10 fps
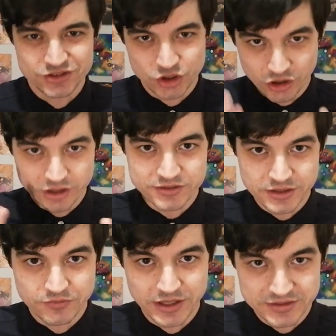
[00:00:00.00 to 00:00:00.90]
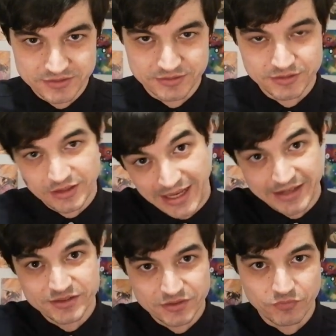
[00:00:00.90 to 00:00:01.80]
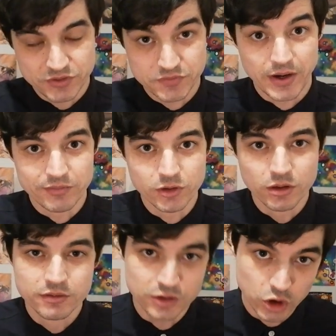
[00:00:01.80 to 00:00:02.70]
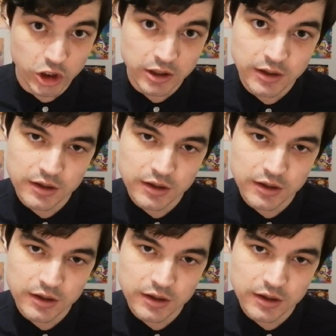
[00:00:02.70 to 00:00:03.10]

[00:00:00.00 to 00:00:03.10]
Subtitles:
shotgun to the face, head, survival look.